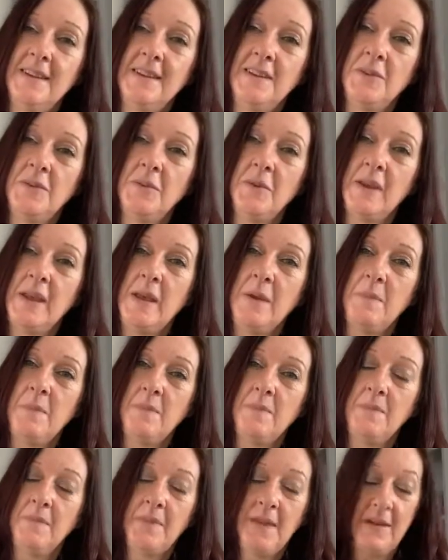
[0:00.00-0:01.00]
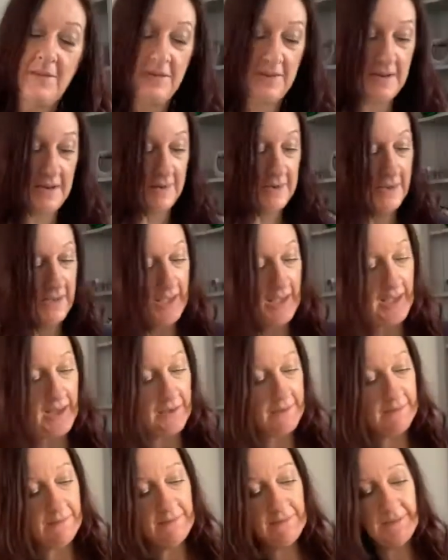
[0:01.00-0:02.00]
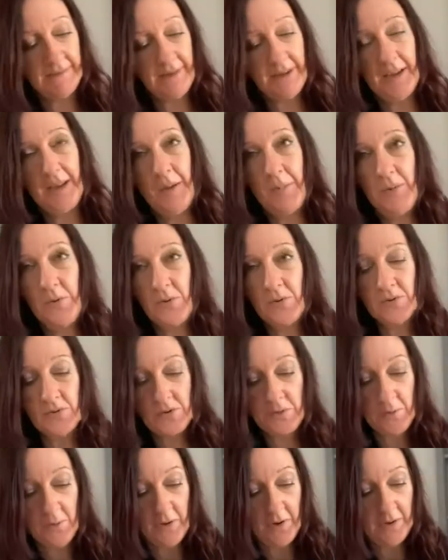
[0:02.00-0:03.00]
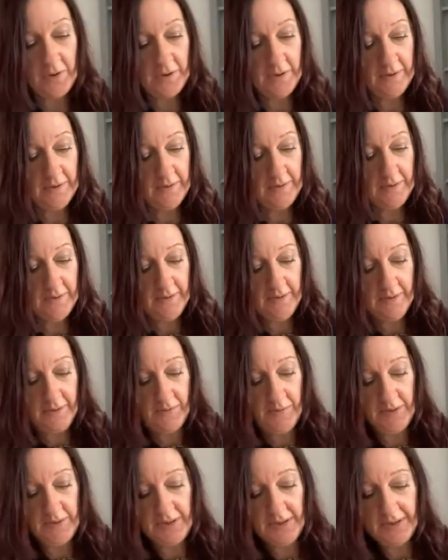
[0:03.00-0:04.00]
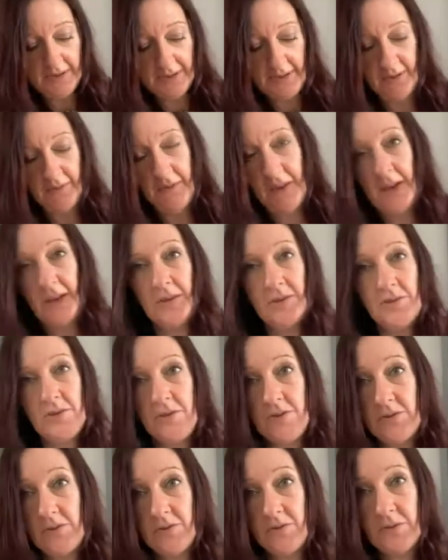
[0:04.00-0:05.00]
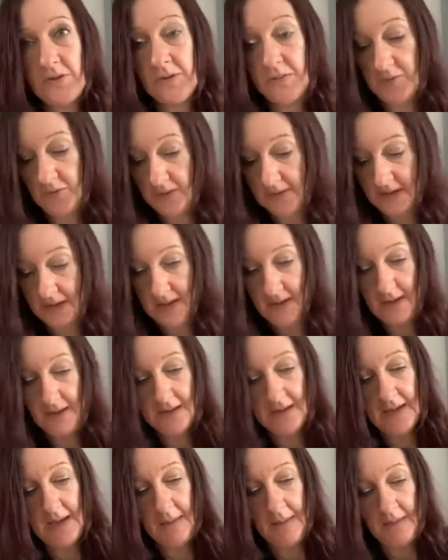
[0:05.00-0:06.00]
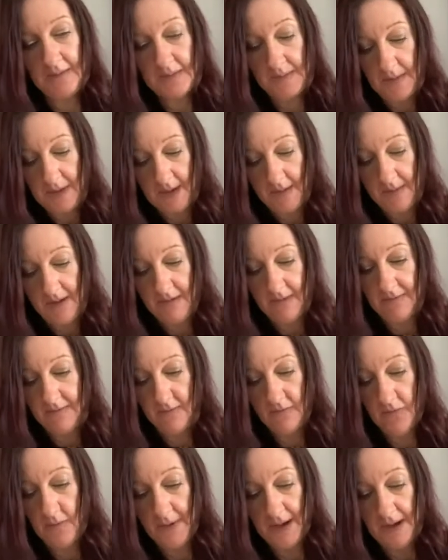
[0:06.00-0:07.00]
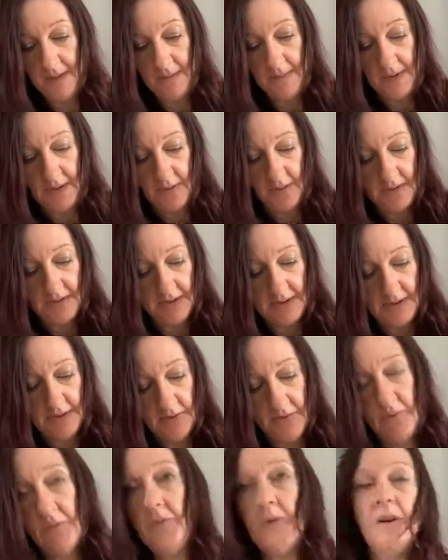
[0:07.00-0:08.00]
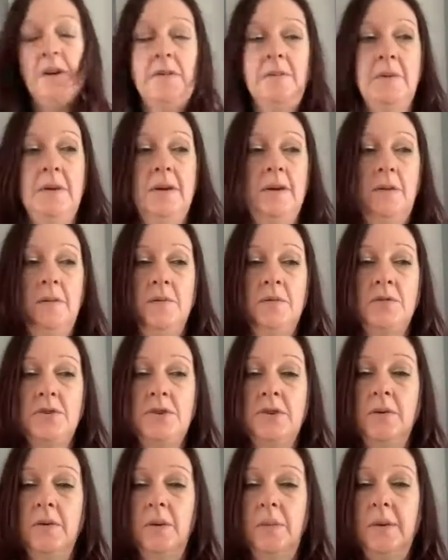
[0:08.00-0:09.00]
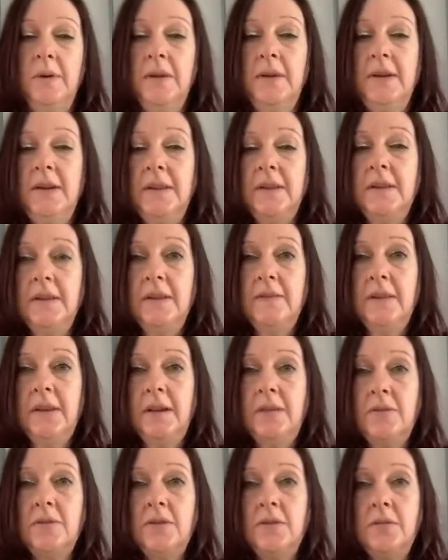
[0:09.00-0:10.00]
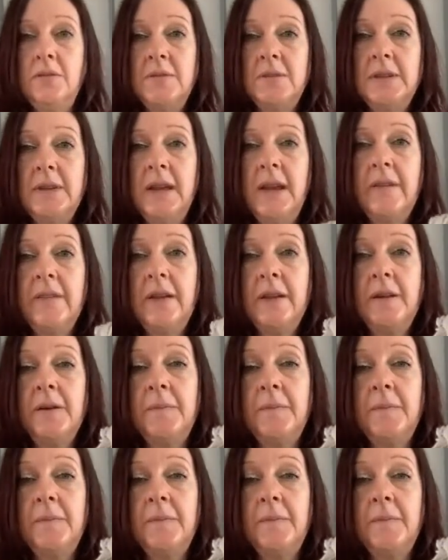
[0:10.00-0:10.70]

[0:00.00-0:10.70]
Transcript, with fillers: so I keep every now and again I keep ordering one which is silly really I should just order them all together because I keep having to pay about four pound postage or five pound I'm not sure but don't they look cool together